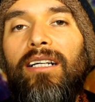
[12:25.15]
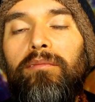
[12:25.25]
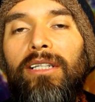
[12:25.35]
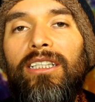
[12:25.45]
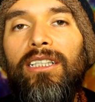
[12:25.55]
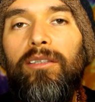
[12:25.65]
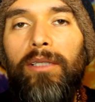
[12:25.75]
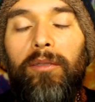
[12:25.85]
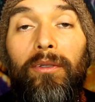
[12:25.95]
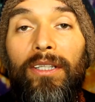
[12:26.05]
amongst
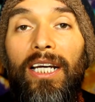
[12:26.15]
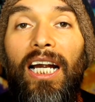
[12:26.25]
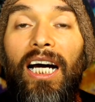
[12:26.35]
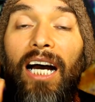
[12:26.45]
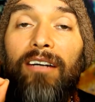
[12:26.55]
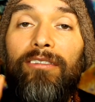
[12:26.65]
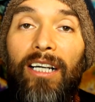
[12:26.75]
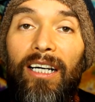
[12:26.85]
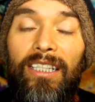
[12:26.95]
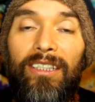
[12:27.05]
people that have
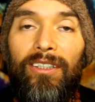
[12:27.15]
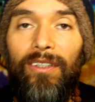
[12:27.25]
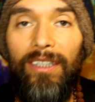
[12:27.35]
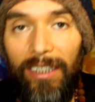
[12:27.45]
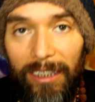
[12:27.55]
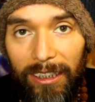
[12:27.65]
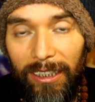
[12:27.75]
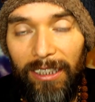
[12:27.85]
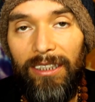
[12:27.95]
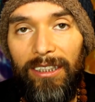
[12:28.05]
gotten to
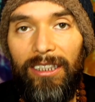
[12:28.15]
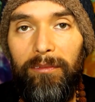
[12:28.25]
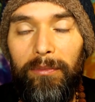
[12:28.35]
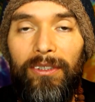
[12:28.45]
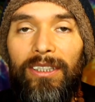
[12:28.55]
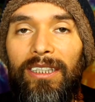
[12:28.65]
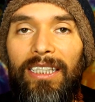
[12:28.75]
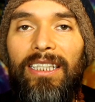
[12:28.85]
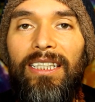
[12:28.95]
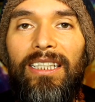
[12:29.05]
this simple
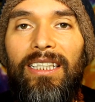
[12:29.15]
state.